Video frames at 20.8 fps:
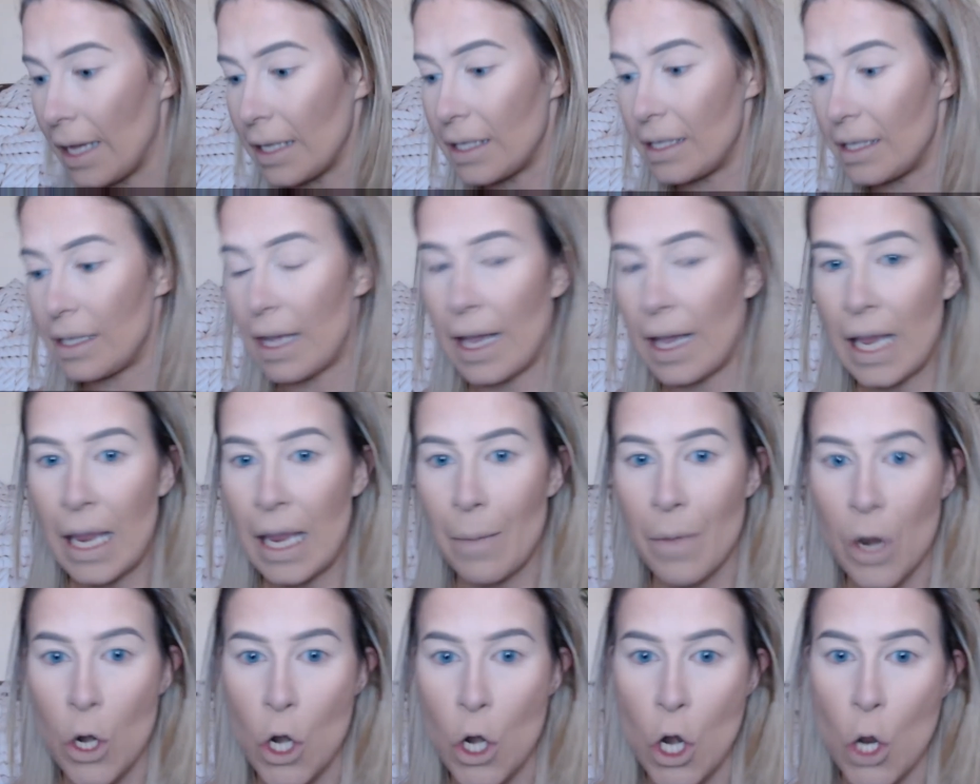that
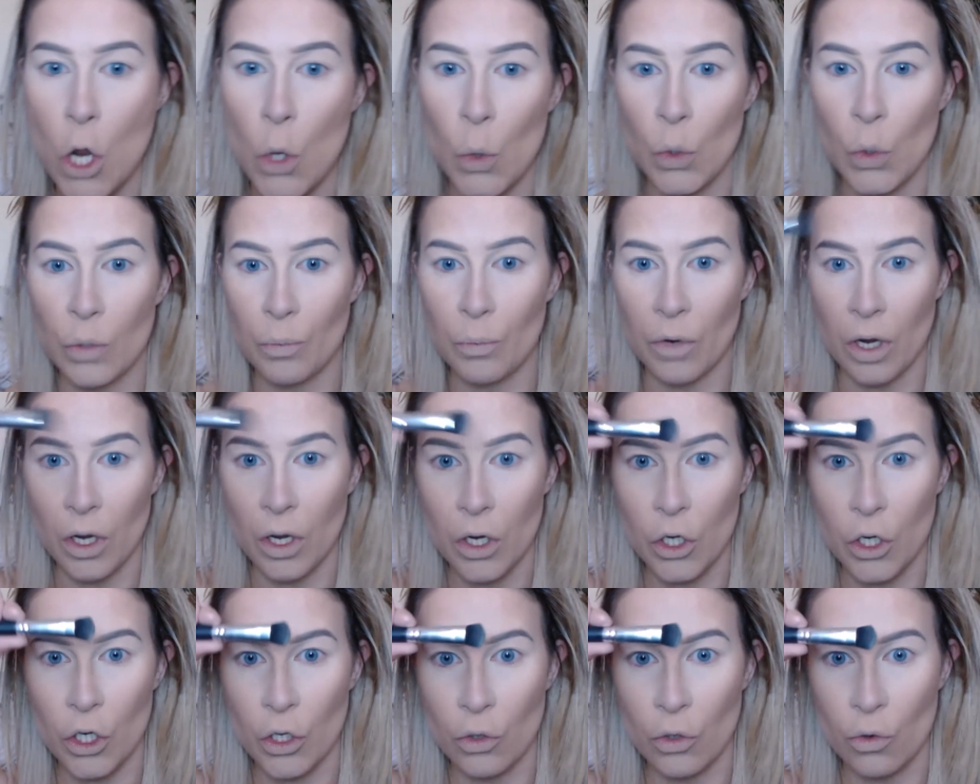same nose
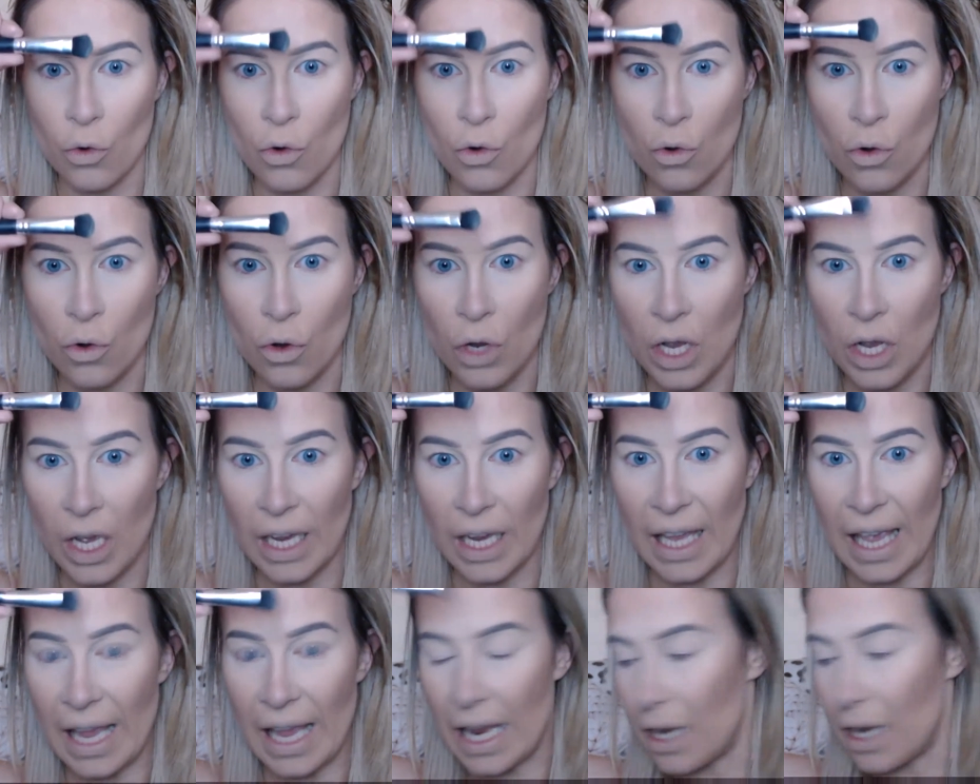brush
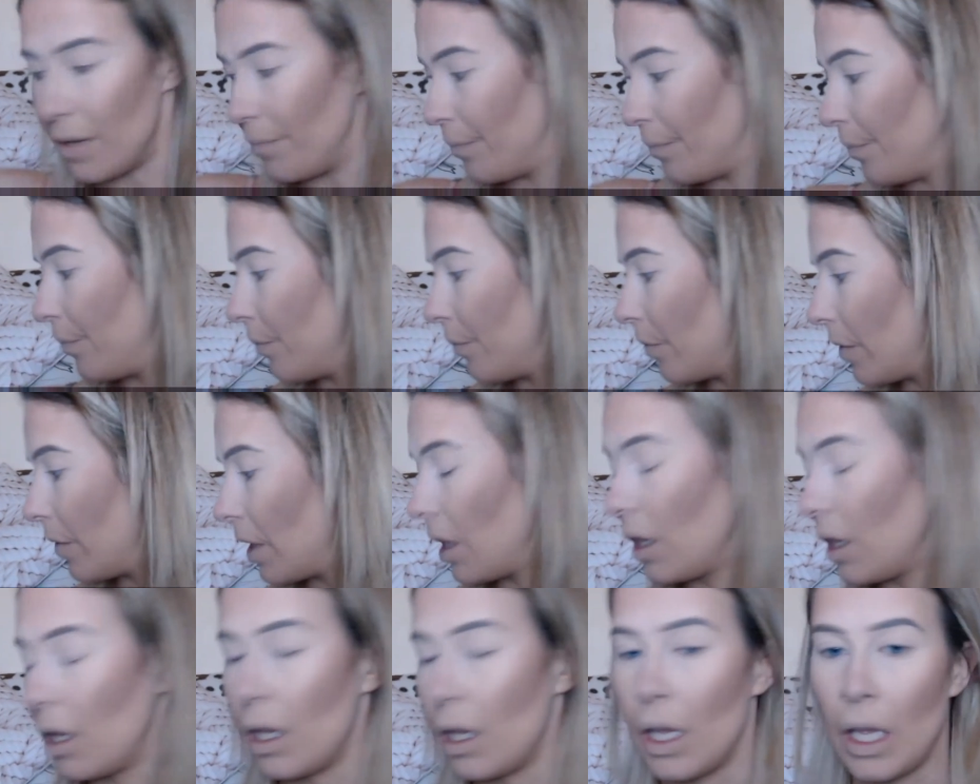again
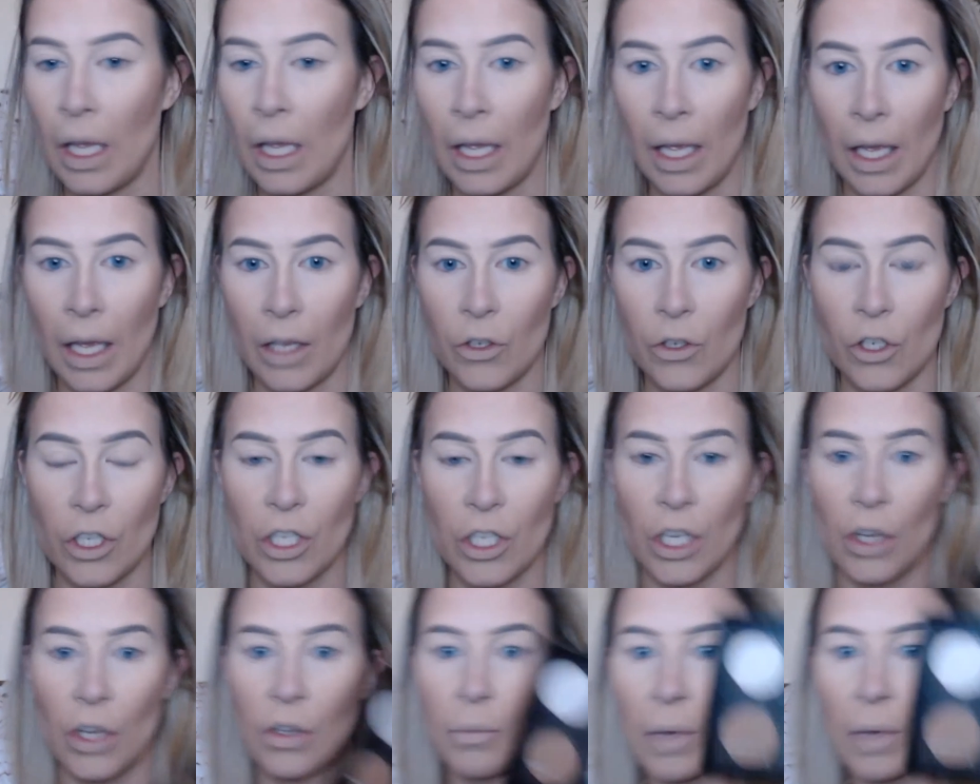and
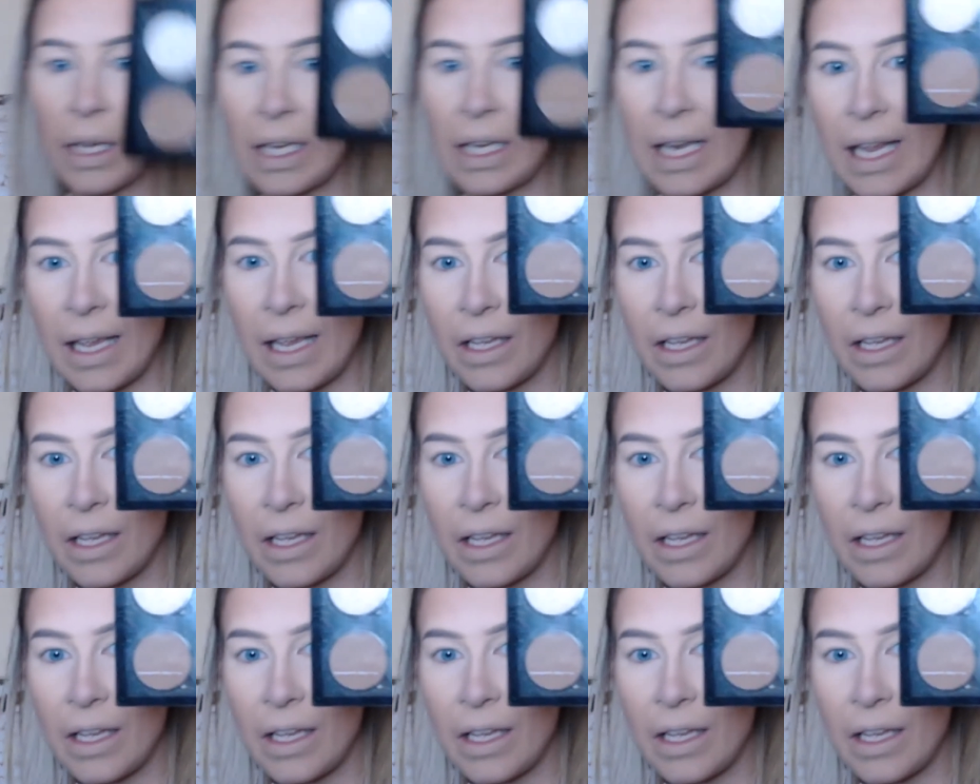just use my